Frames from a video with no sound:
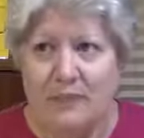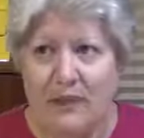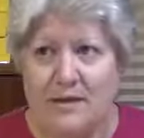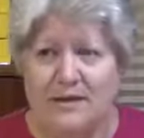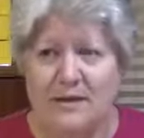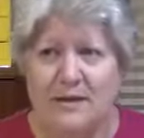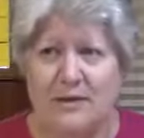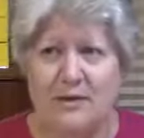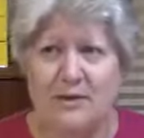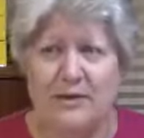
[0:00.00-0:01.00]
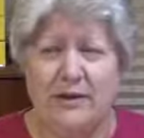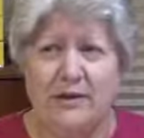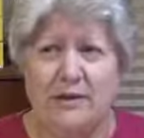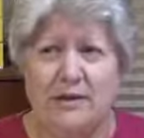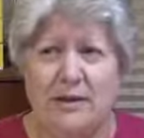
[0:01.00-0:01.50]
he said to, I think it
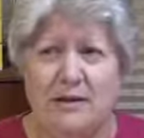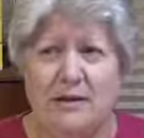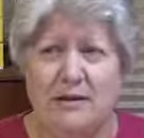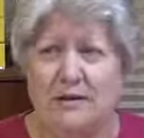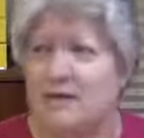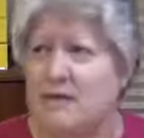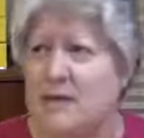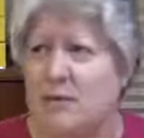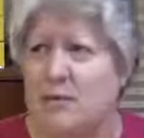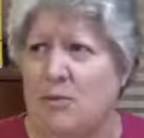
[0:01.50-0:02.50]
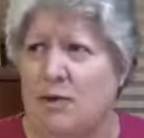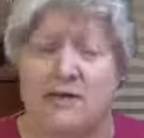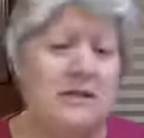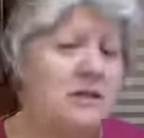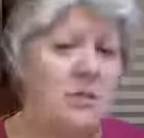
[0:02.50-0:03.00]
was Cubby Brock, he
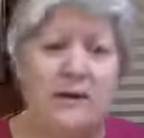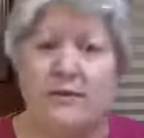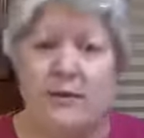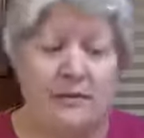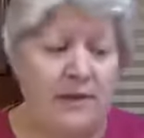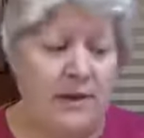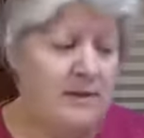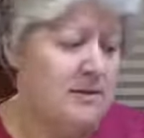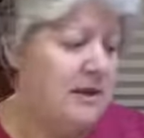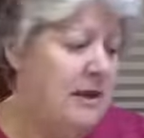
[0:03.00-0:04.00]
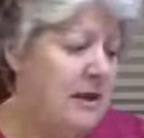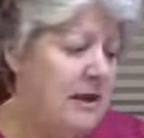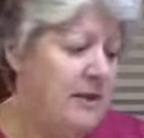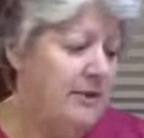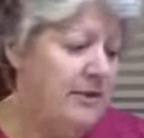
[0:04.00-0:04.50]
said to one of the things,
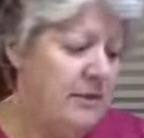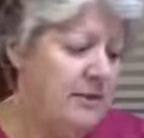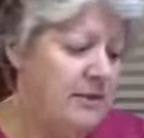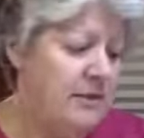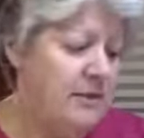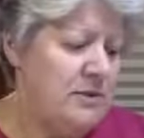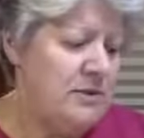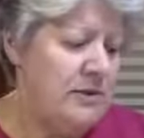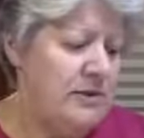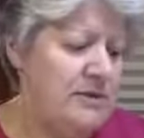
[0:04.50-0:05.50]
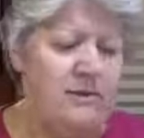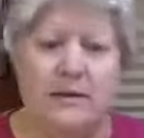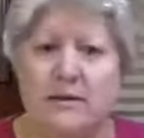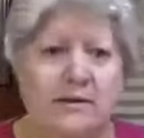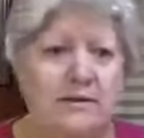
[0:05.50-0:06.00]
when they asked him how it was doing, he says,
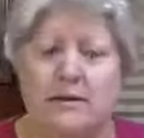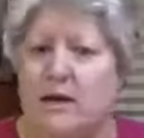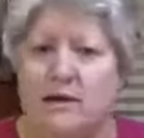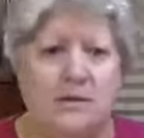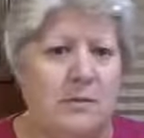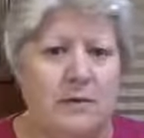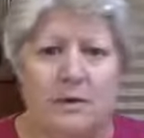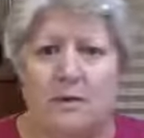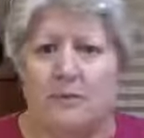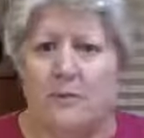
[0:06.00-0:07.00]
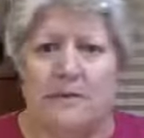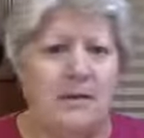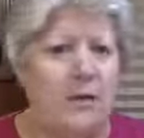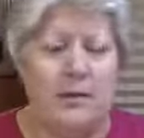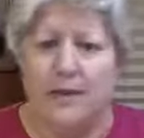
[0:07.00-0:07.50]
I just want it gone. He
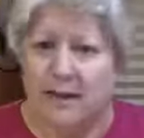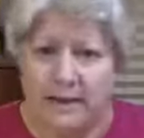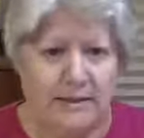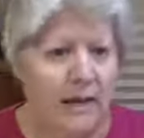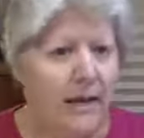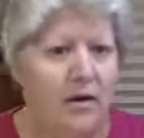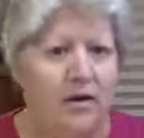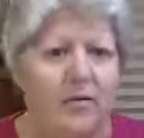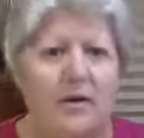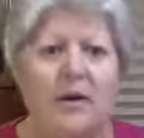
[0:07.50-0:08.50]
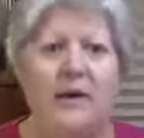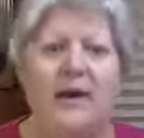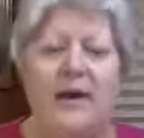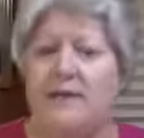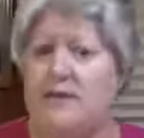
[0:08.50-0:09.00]
said, I want the leg taken off.
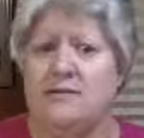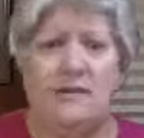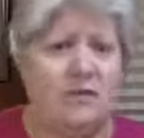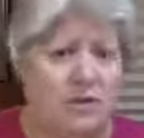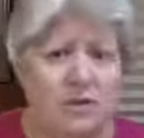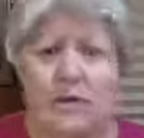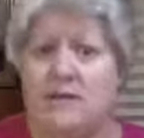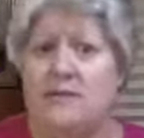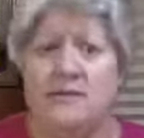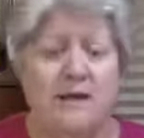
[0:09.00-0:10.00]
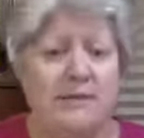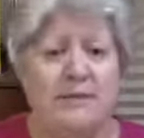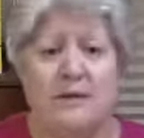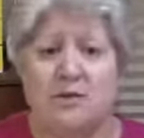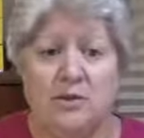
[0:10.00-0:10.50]
And they said, are you sure? He says, yep.
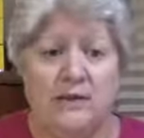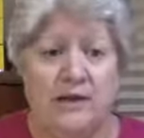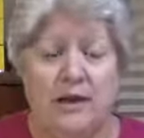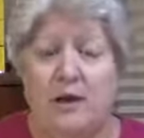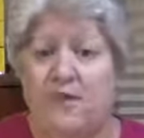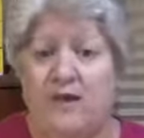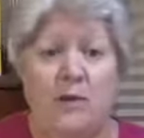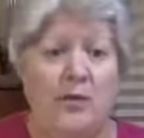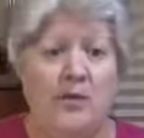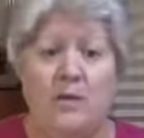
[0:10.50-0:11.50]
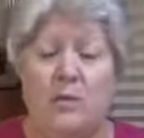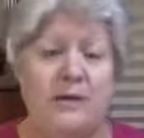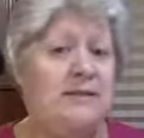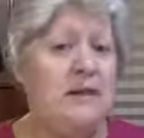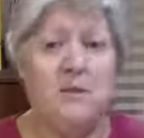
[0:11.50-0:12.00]
So they took his leg off, and within
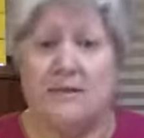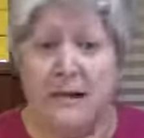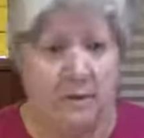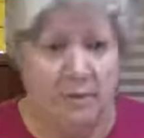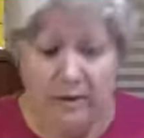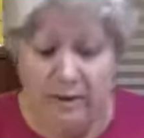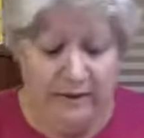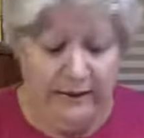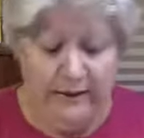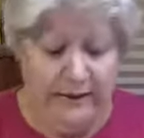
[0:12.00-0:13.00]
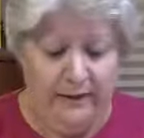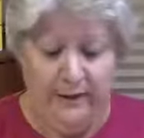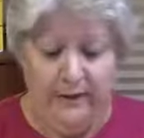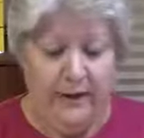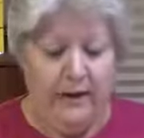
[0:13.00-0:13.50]
weeks he was up and around again.
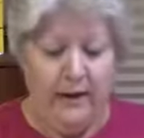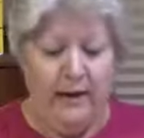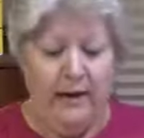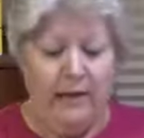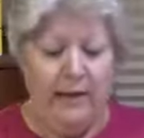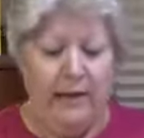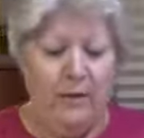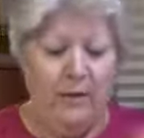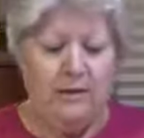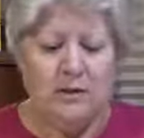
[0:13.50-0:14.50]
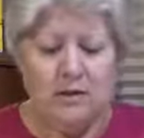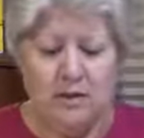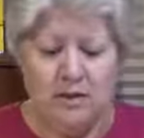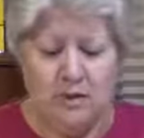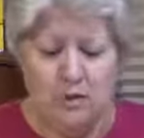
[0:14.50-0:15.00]
And he went on
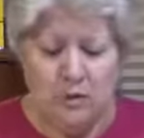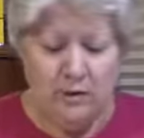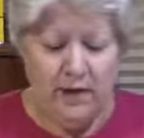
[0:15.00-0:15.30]
to do